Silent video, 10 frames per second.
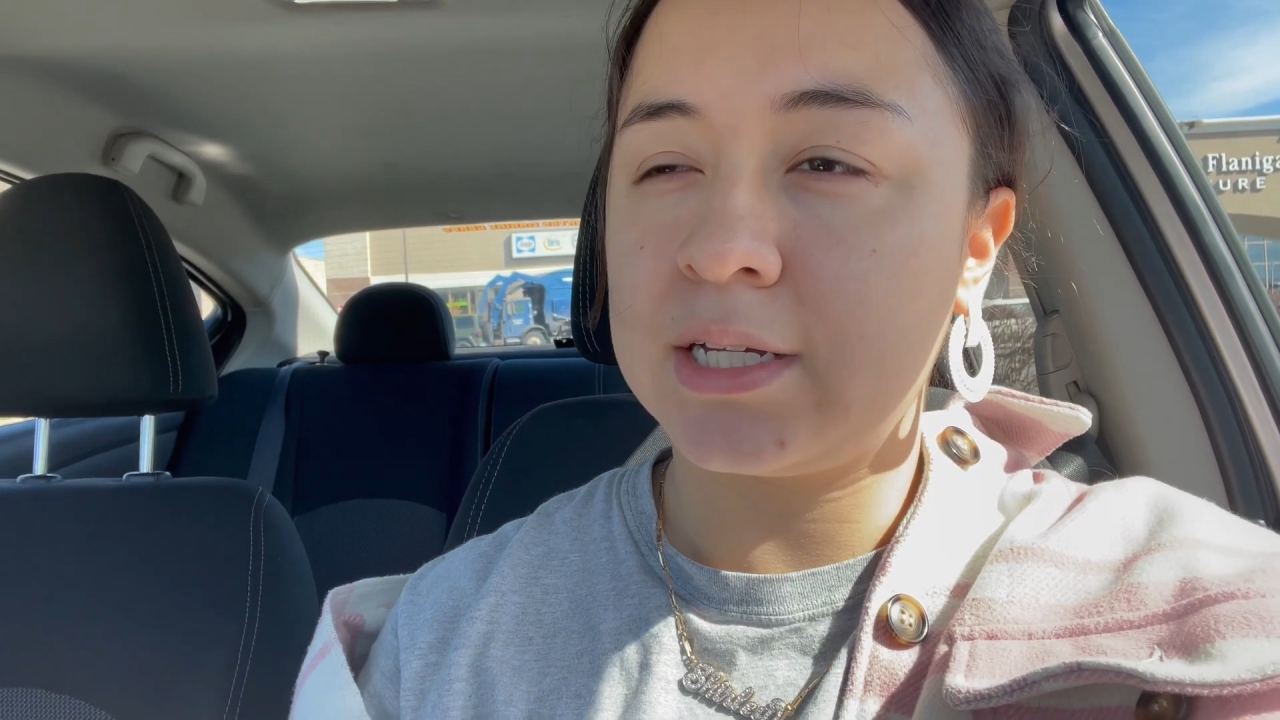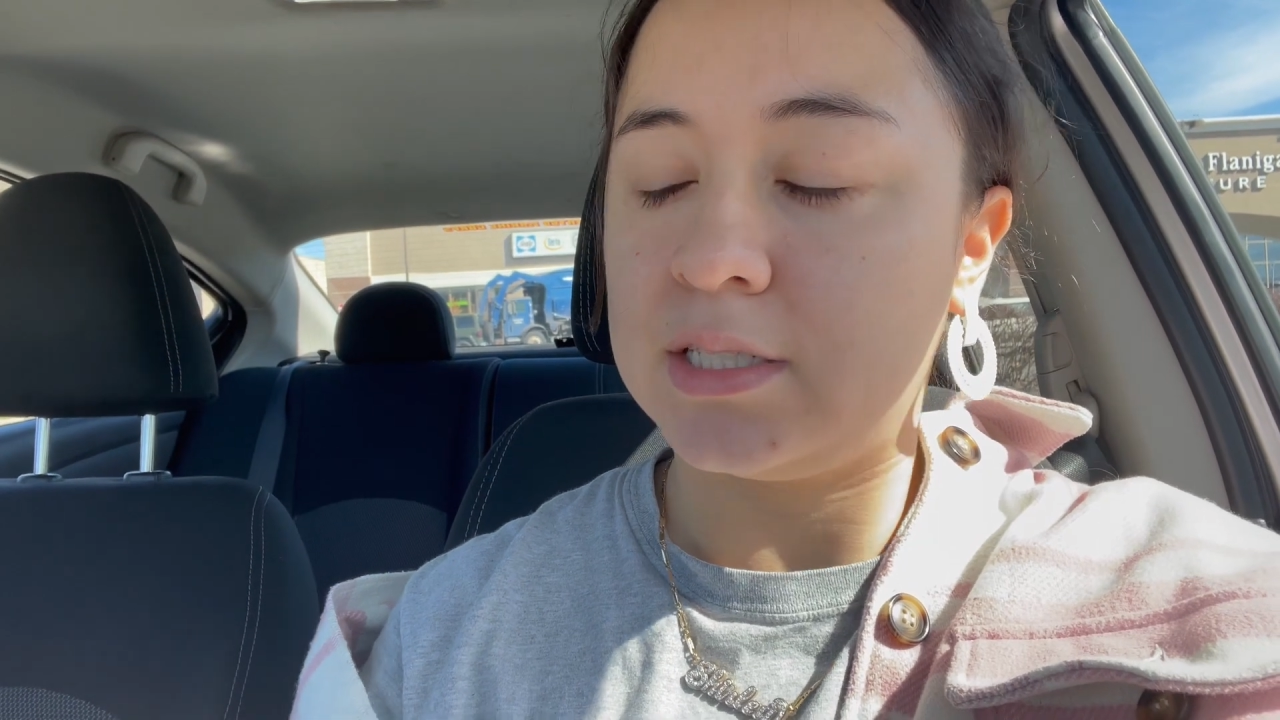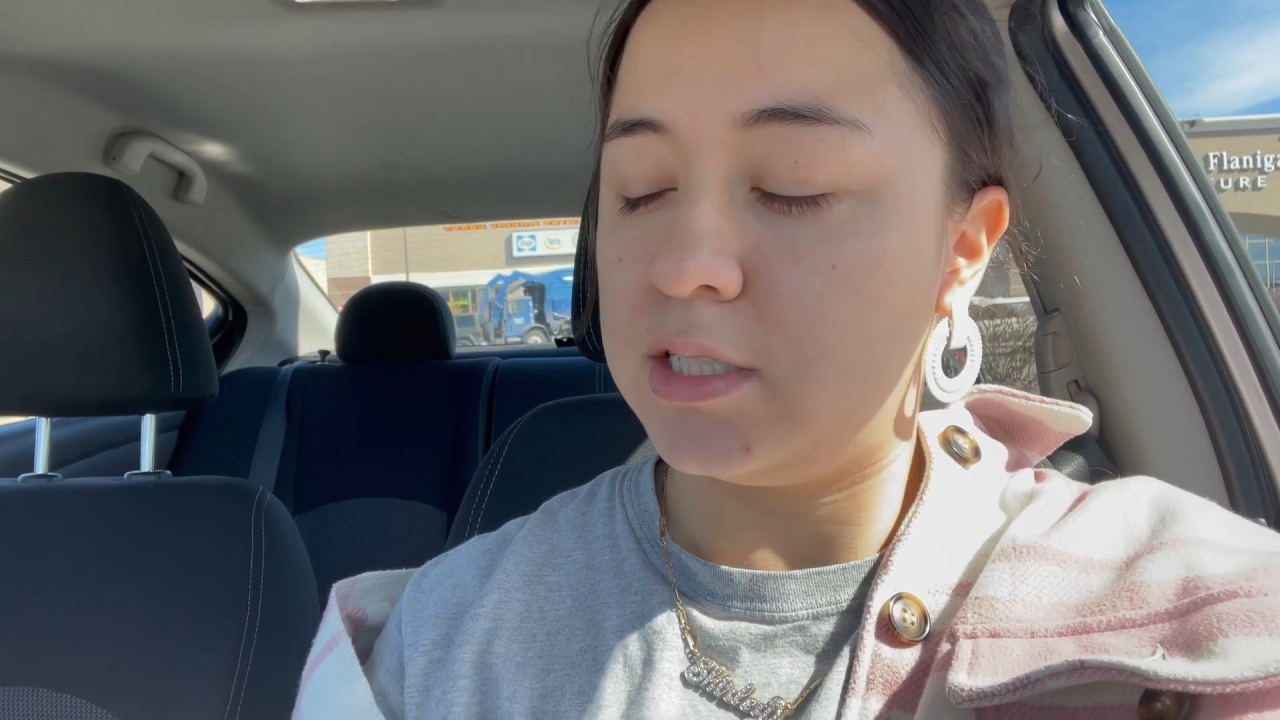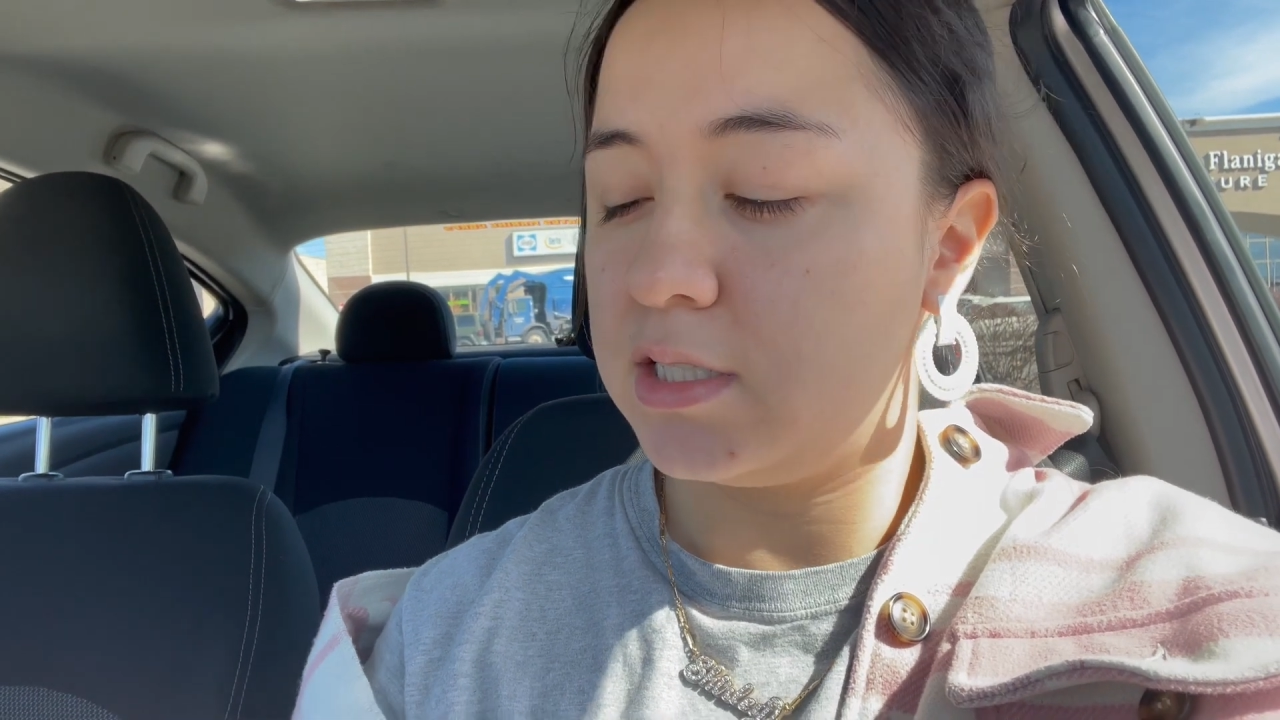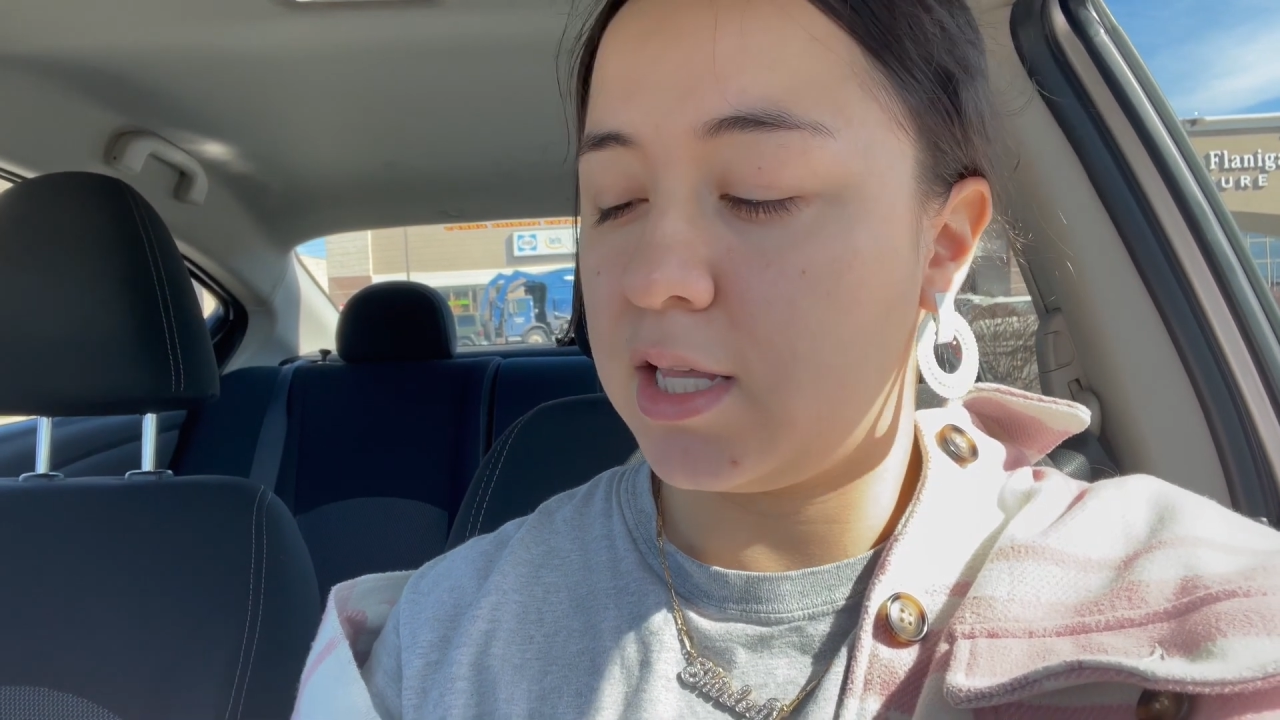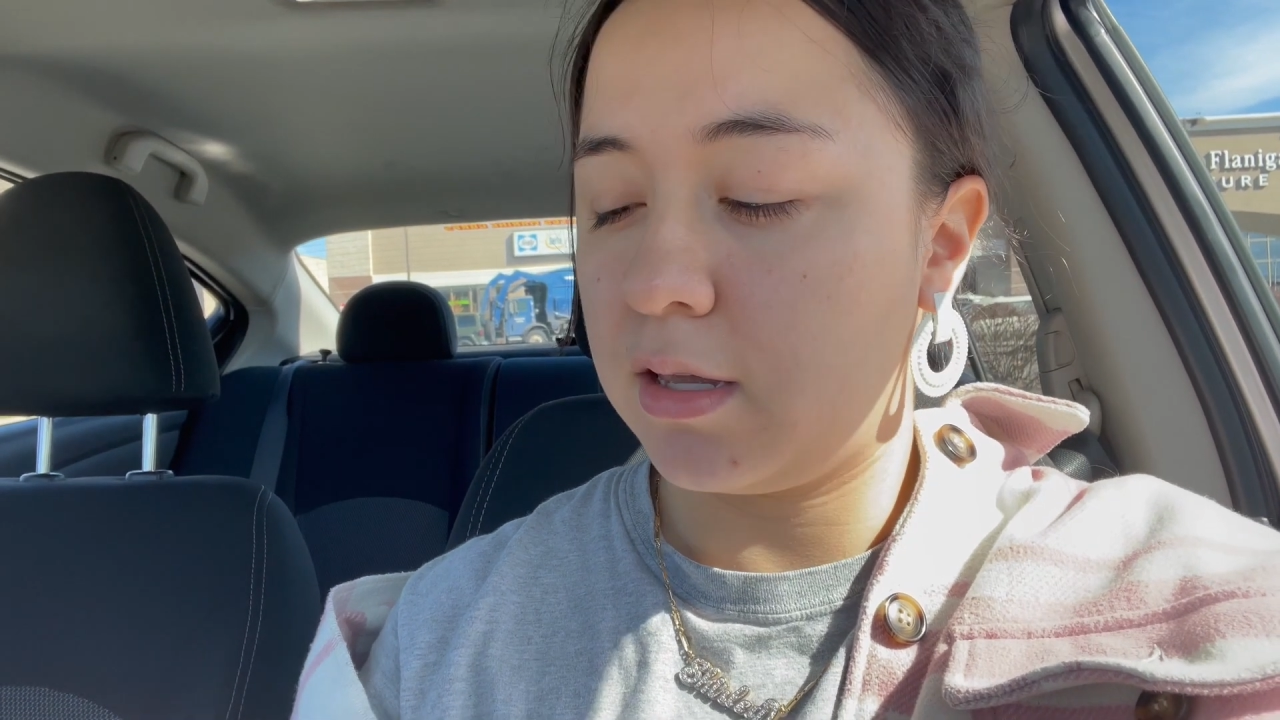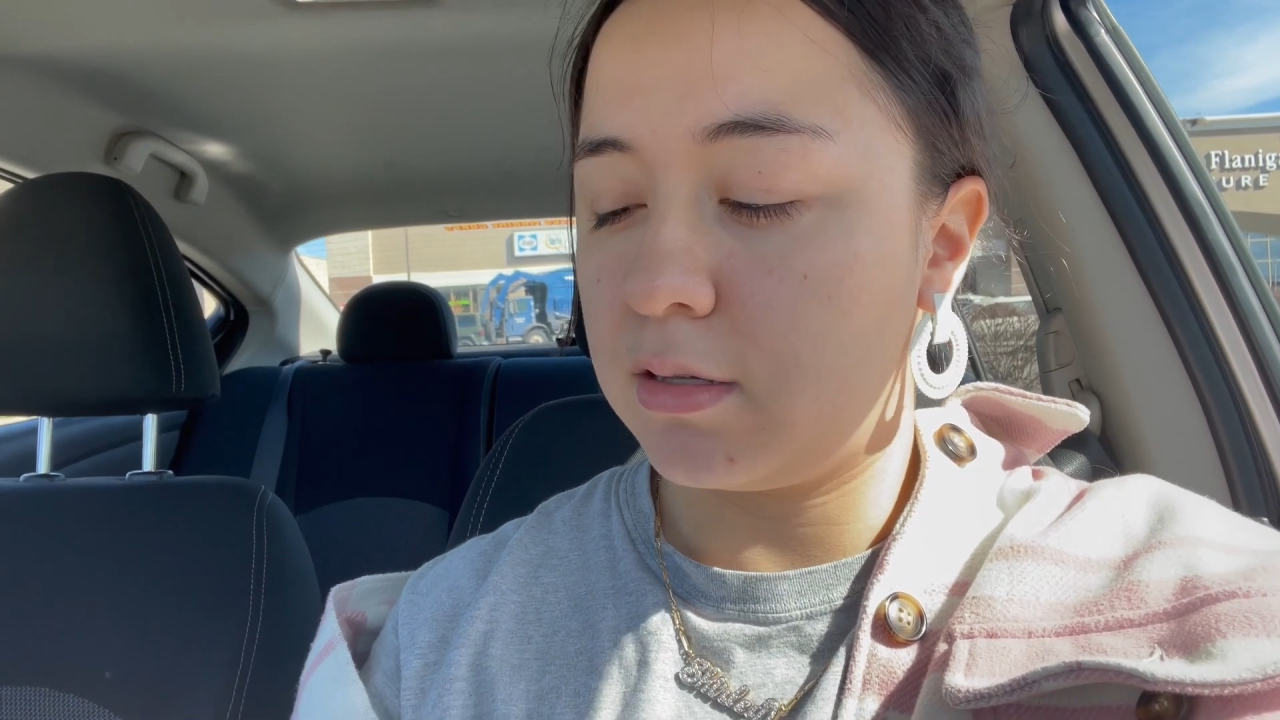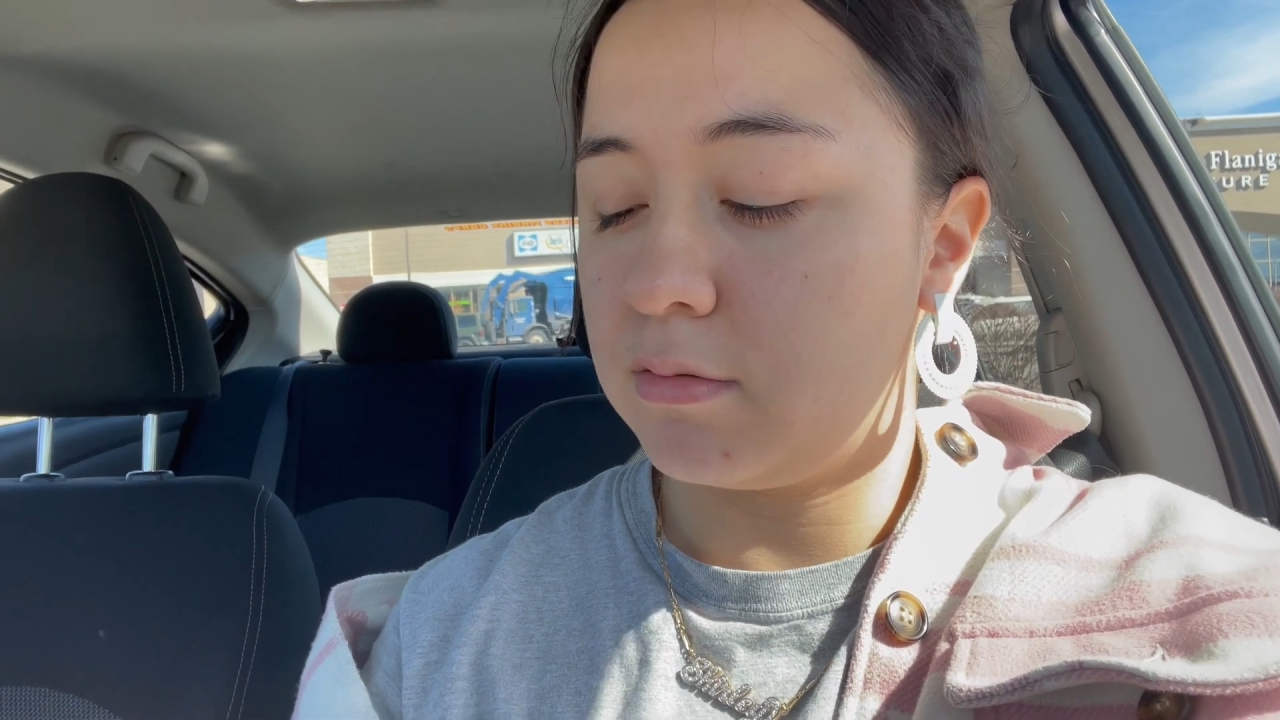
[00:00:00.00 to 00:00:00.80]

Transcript: because it is like